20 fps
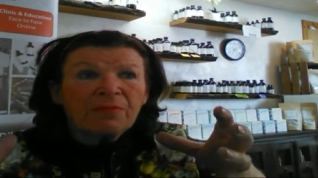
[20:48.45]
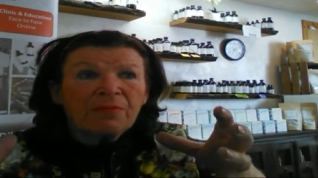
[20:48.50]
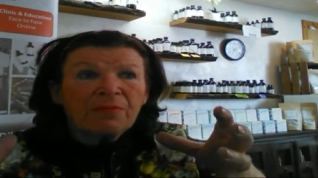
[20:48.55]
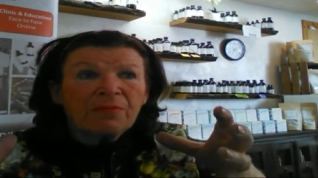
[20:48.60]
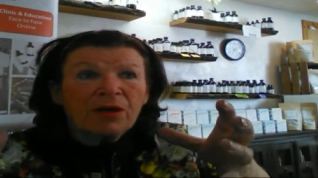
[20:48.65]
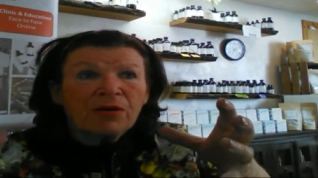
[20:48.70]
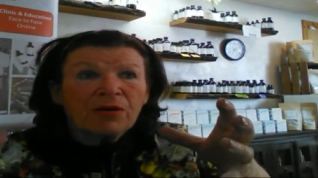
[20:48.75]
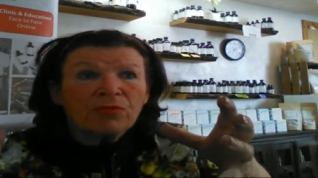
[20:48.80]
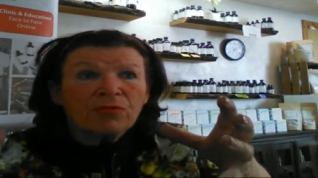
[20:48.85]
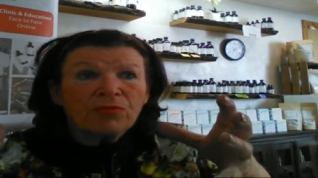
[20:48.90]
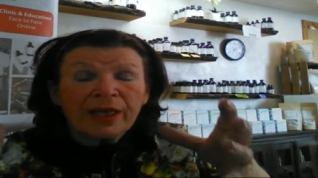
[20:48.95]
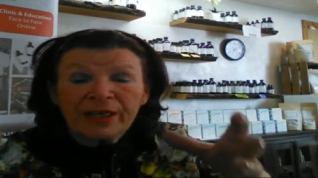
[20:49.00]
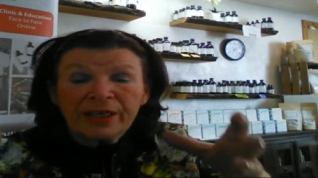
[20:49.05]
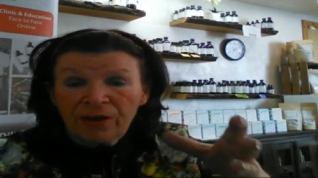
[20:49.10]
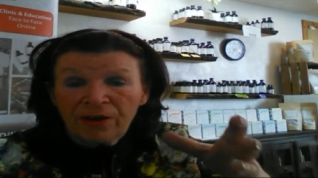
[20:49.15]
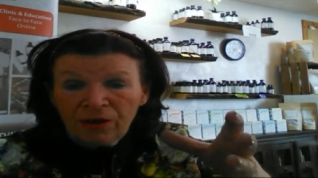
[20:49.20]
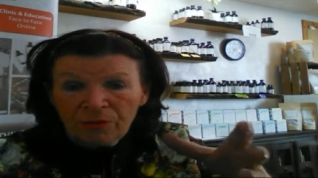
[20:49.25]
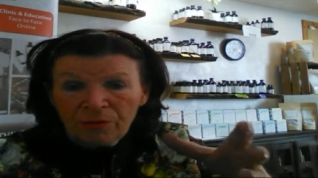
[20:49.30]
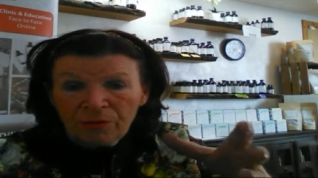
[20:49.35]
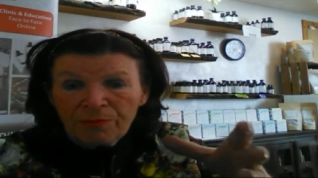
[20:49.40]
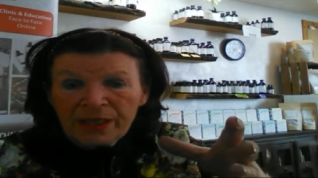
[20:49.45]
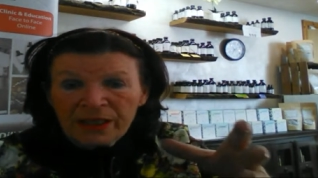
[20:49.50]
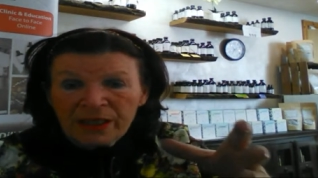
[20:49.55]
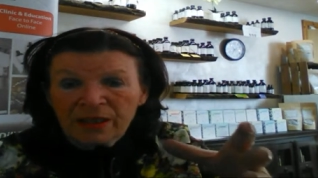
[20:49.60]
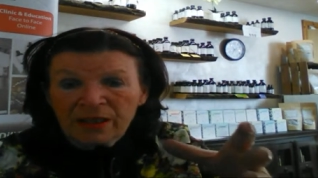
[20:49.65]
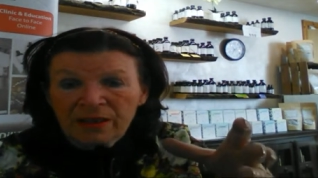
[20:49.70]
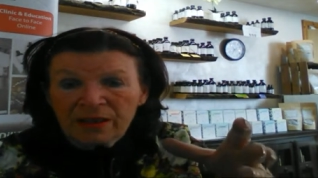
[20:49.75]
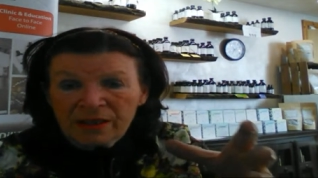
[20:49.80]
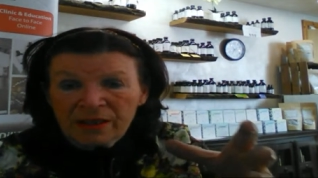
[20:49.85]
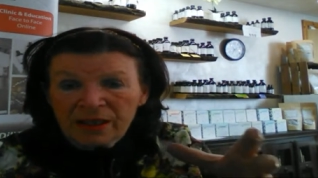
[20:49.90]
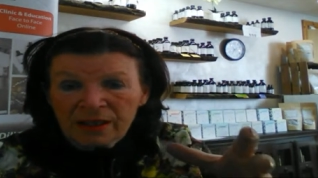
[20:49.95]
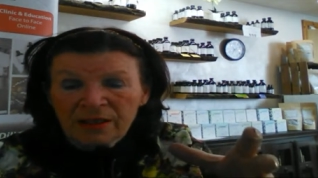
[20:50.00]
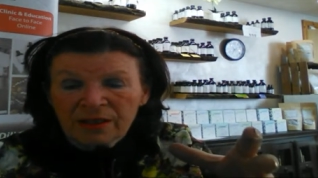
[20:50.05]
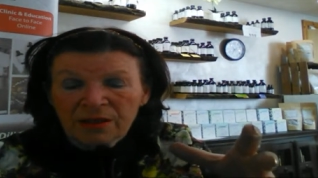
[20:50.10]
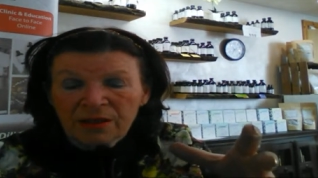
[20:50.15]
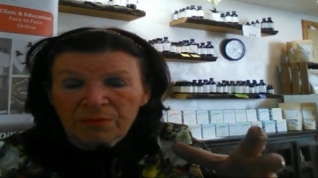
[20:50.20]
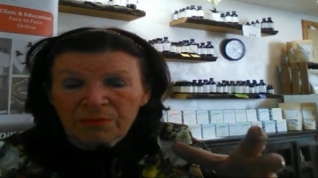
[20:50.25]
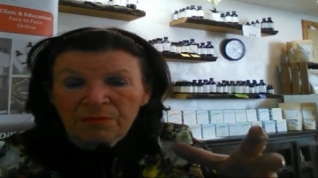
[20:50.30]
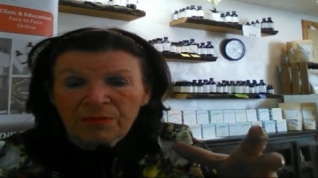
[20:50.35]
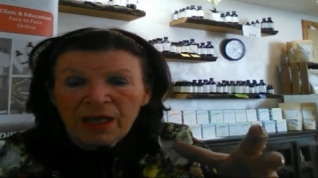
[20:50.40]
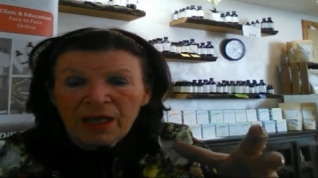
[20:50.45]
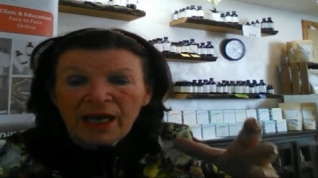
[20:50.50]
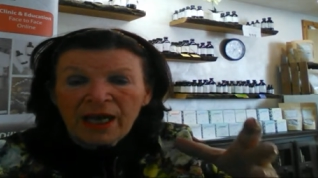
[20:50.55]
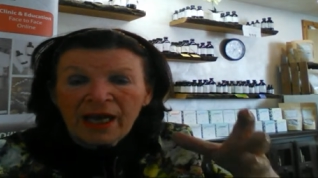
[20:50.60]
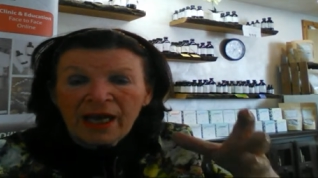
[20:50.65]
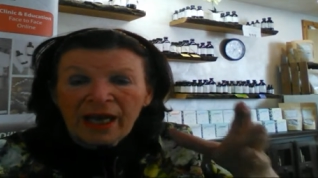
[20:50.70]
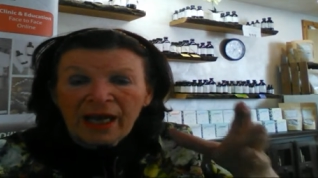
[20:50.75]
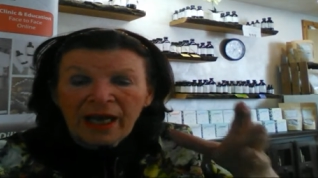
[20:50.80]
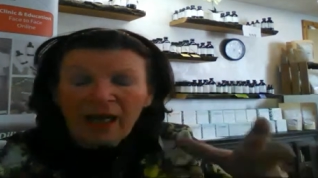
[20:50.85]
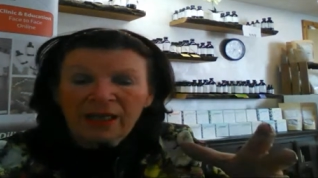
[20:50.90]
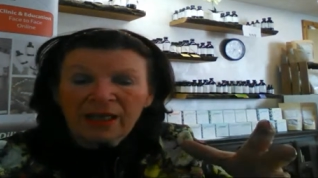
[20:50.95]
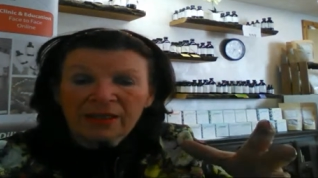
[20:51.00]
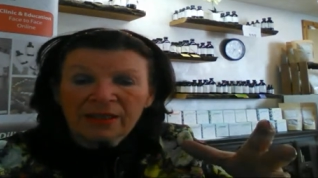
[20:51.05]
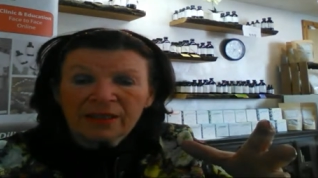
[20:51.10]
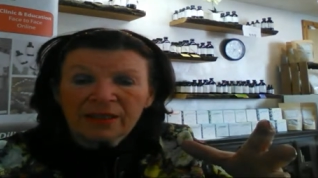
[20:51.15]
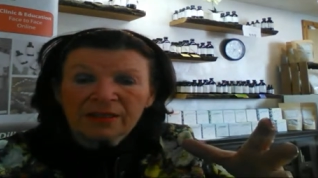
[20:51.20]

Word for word: regular medical system has